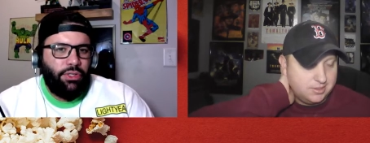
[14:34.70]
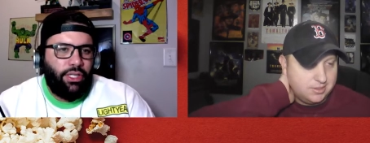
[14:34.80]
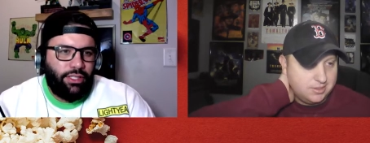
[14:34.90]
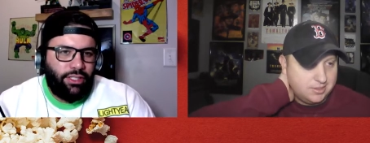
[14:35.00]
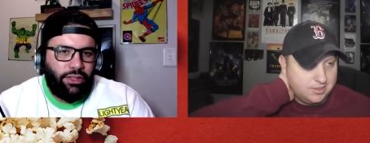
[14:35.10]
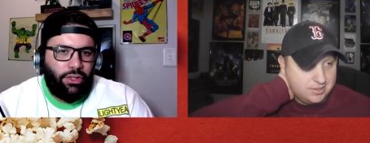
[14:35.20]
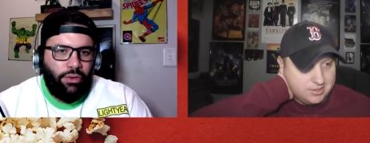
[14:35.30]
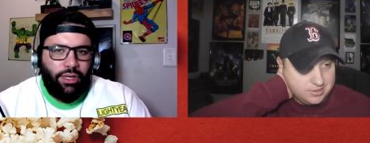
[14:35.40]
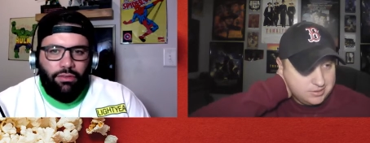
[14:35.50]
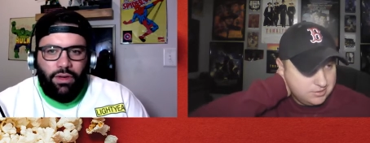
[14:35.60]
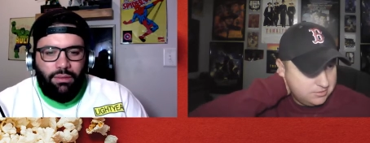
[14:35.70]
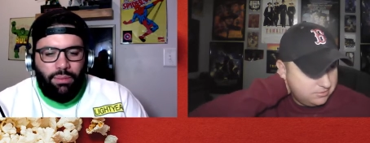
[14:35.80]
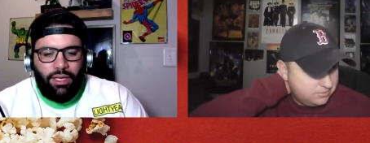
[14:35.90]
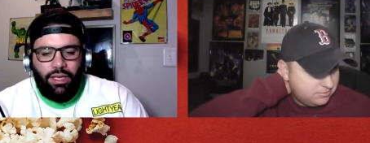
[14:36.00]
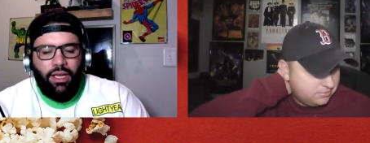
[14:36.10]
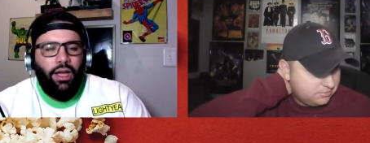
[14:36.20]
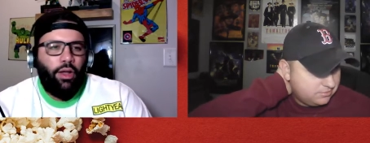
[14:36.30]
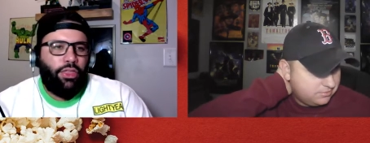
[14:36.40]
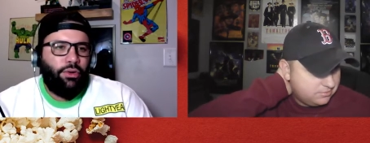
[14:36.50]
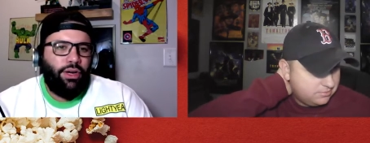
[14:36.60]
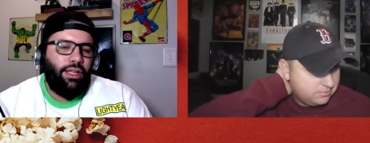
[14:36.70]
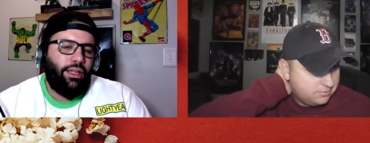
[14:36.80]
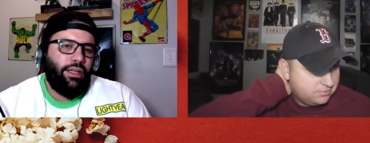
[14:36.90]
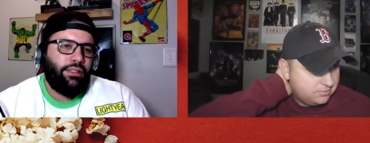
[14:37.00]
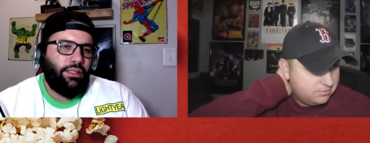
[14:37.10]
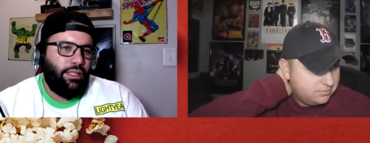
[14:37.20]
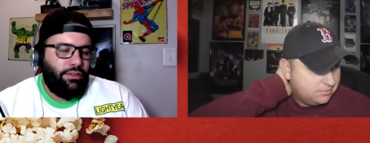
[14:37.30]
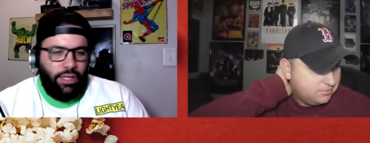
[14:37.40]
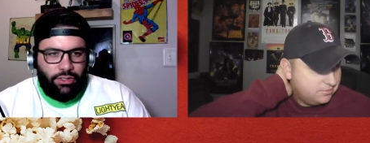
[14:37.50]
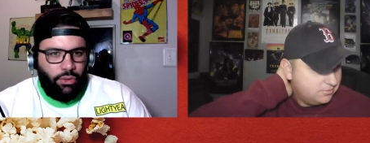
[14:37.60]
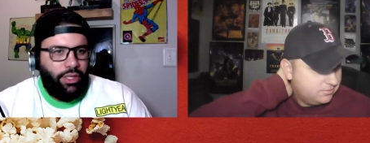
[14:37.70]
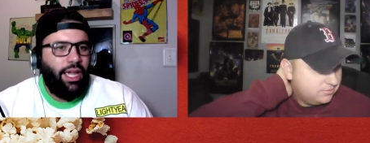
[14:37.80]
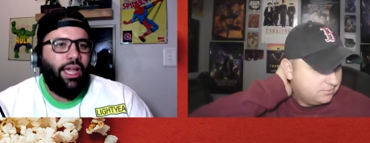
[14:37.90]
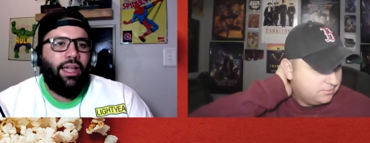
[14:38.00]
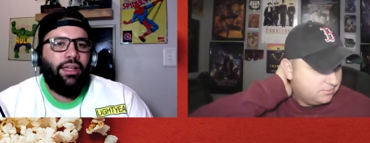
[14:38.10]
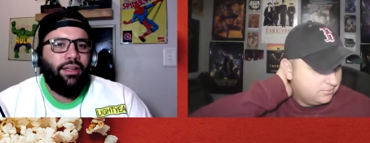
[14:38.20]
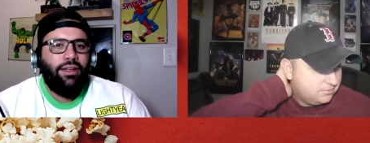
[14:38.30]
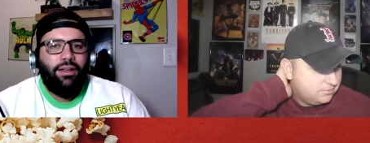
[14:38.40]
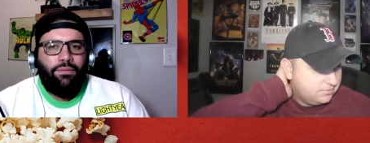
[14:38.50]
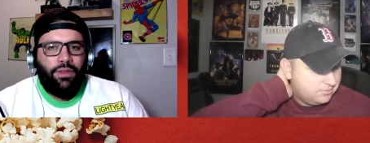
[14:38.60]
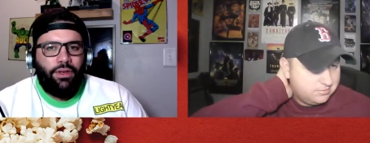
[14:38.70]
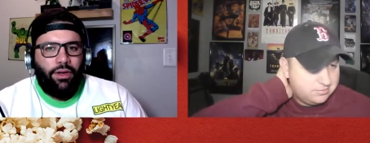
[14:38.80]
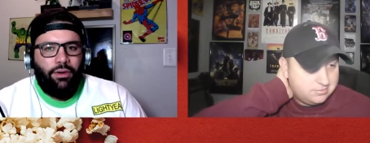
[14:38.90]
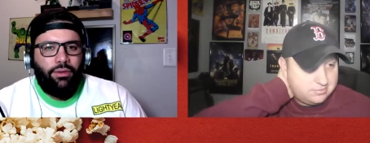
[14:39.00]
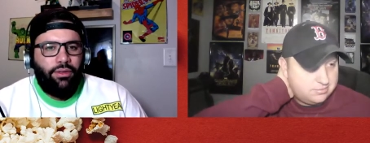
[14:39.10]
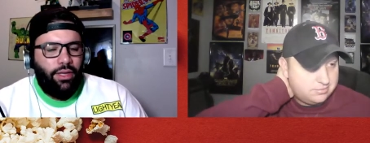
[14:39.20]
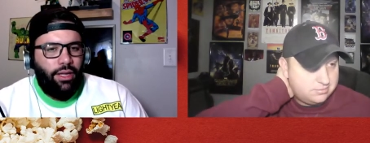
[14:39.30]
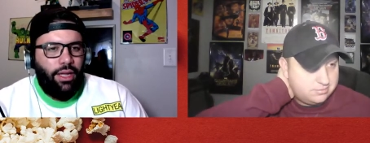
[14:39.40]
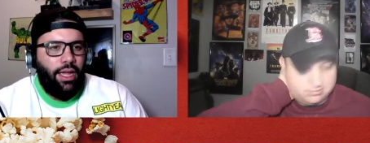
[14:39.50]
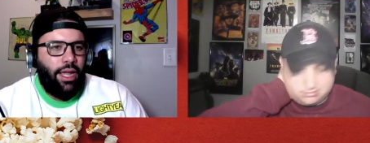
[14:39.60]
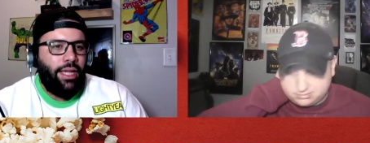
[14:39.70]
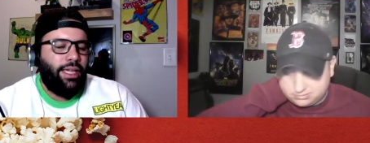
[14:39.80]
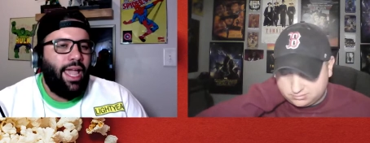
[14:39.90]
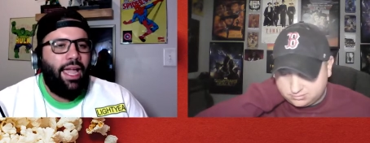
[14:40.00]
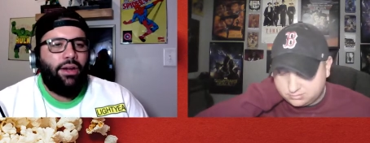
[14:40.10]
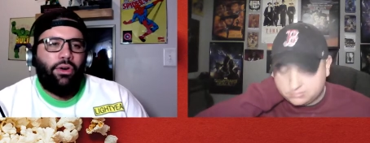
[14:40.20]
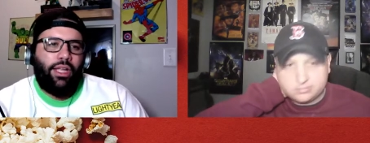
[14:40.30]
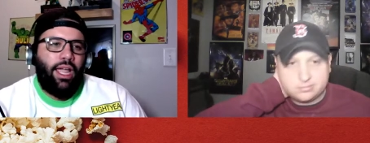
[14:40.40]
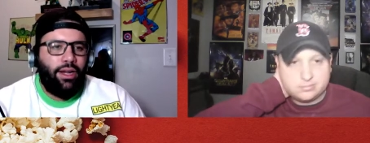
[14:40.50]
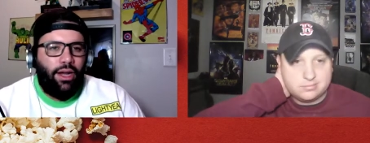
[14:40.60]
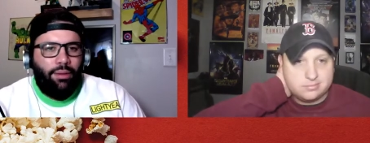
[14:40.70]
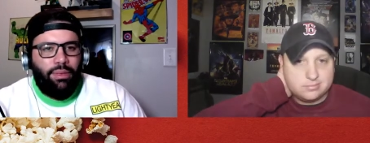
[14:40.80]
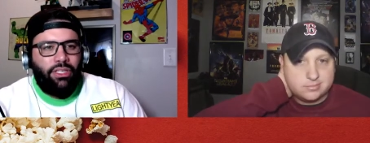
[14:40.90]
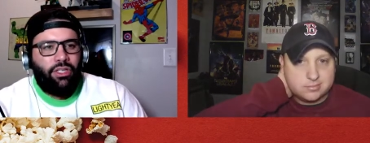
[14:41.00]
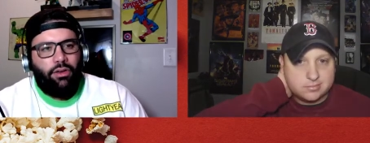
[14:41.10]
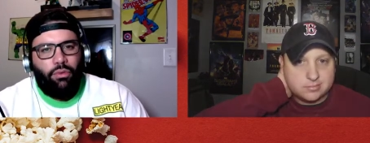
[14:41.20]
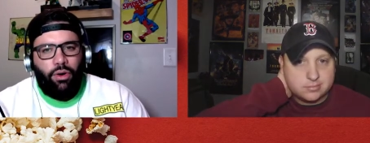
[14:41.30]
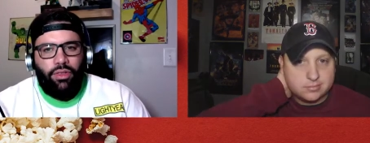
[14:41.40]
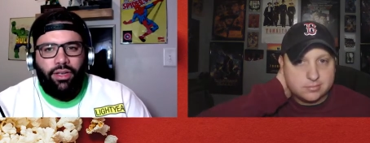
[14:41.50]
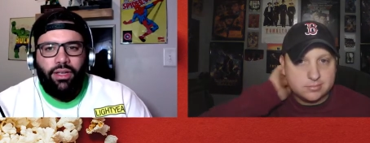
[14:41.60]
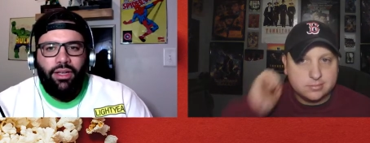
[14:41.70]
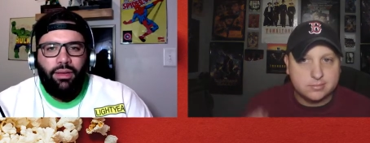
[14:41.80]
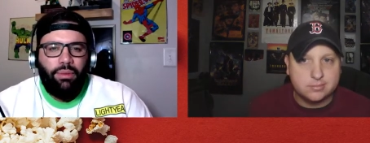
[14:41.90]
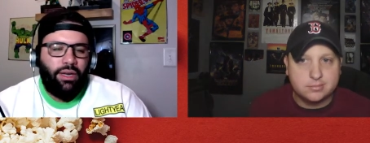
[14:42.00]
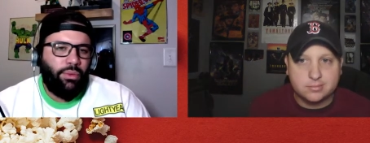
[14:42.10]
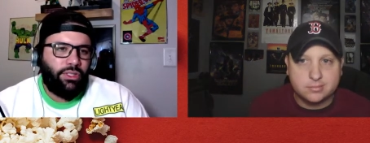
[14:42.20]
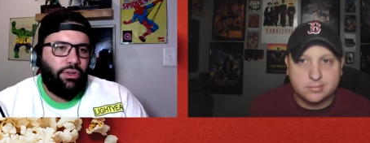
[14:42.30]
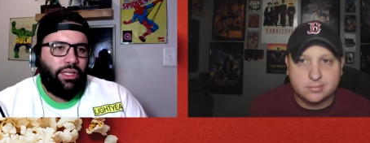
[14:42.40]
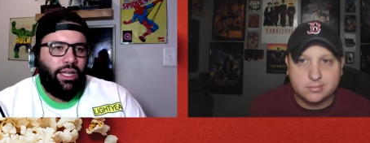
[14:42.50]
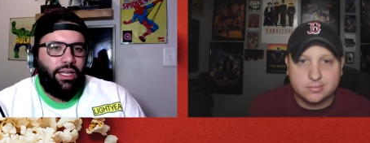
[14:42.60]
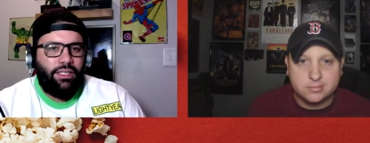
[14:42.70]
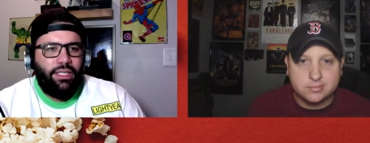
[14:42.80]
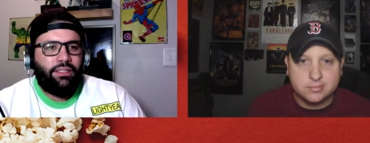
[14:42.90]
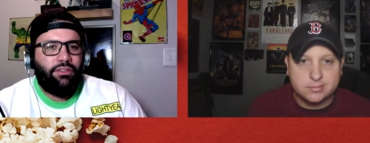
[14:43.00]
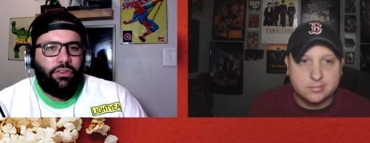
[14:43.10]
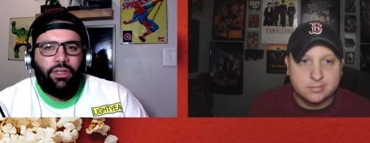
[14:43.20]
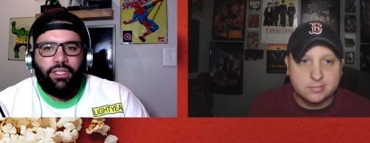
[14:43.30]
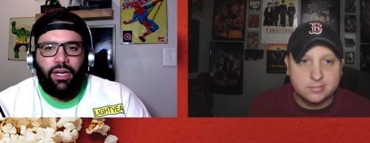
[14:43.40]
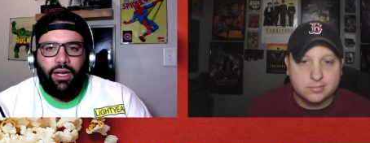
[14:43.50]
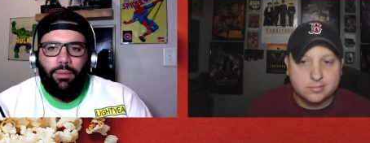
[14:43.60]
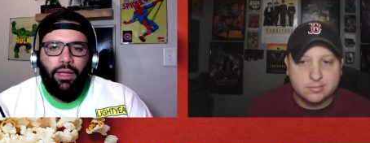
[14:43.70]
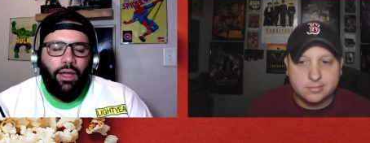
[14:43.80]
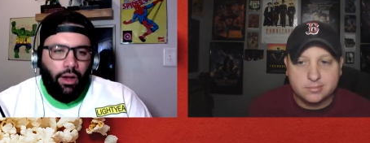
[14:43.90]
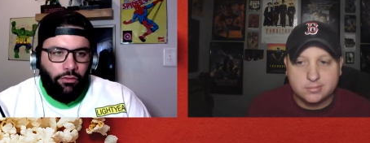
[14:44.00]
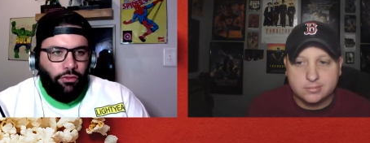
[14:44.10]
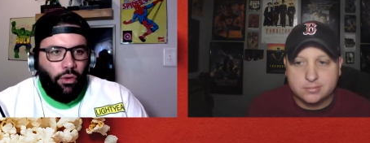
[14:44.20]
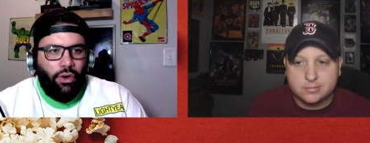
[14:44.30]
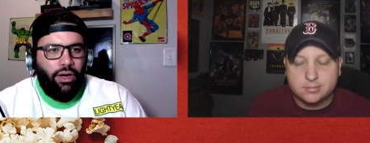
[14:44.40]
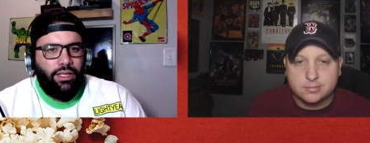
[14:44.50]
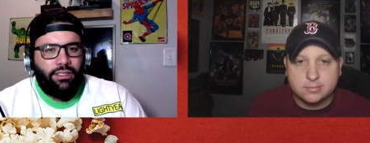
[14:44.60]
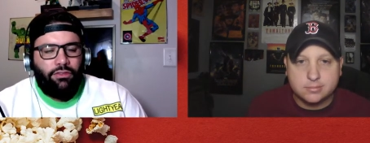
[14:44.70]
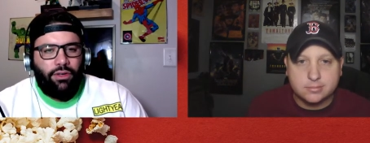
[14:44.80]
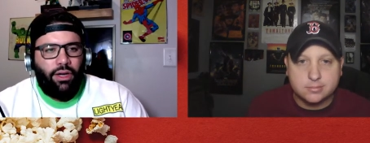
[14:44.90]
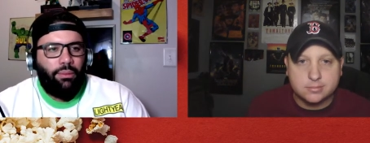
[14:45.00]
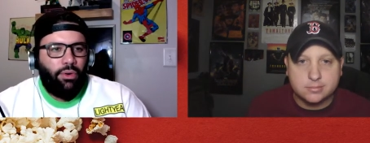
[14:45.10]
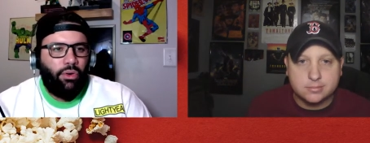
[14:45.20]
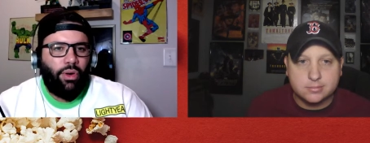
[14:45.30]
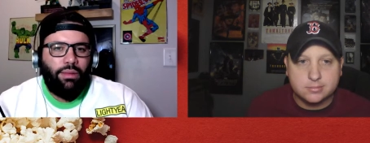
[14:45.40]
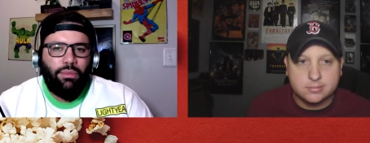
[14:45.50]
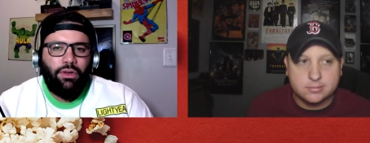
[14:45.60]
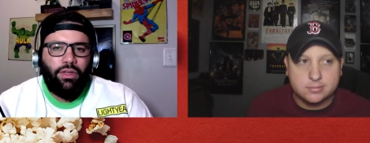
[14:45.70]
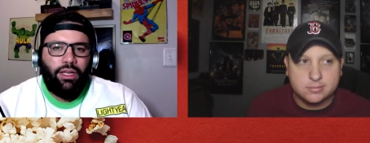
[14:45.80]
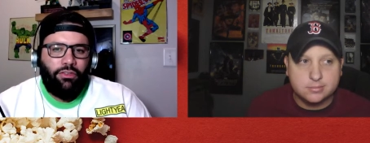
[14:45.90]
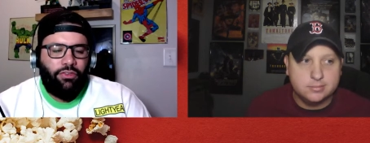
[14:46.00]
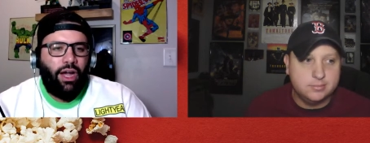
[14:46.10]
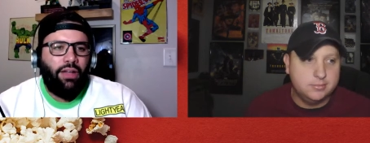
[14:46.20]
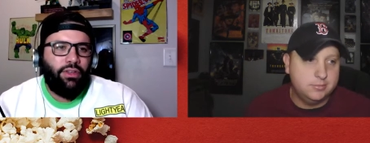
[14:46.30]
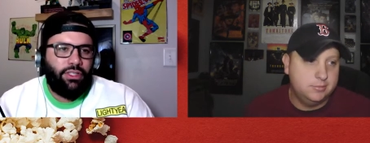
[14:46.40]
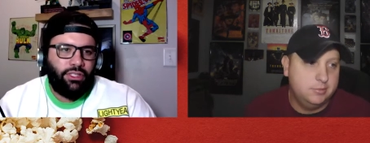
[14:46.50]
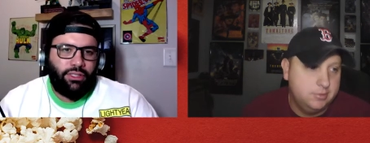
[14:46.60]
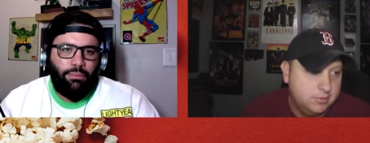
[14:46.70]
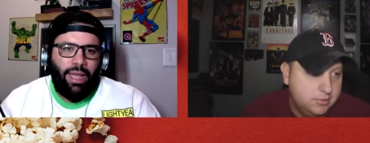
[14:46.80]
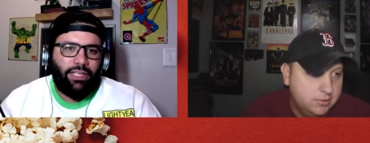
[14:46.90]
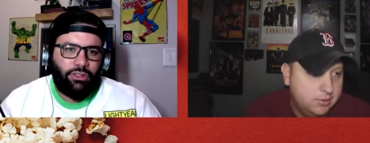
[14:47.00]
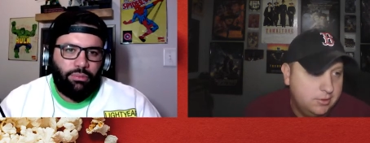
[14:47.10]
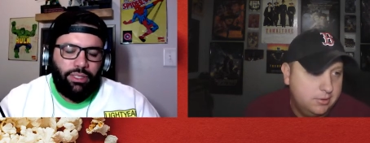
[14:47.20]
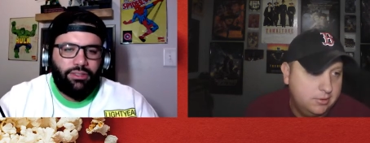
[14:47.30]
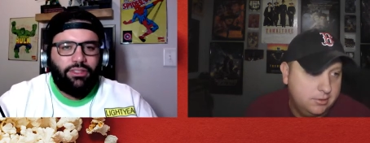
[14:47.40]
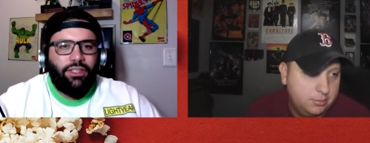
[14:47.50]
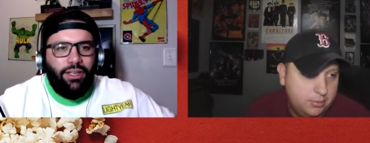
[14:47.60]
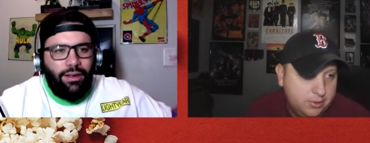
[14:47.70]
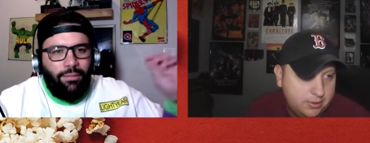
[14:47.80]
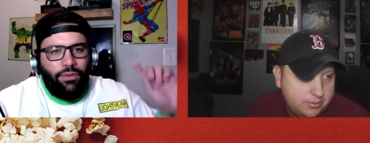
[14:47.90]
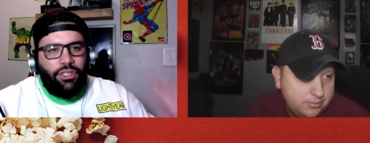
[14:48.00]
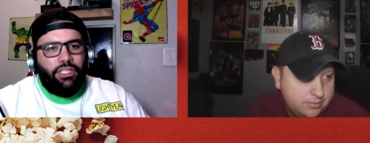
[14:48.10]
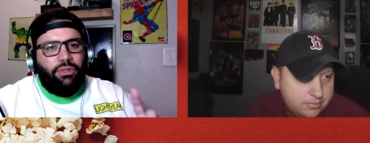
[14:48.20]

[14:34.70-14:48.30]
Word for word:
Speaker 1: You could sit through it if need be. A three, it's it's it's okay. You know, it, it can or cannot be shelf worthy, but it was okay, decent, fun time. A four is a phenomenal, great movie. A five is just a masterpiece. Right. Just a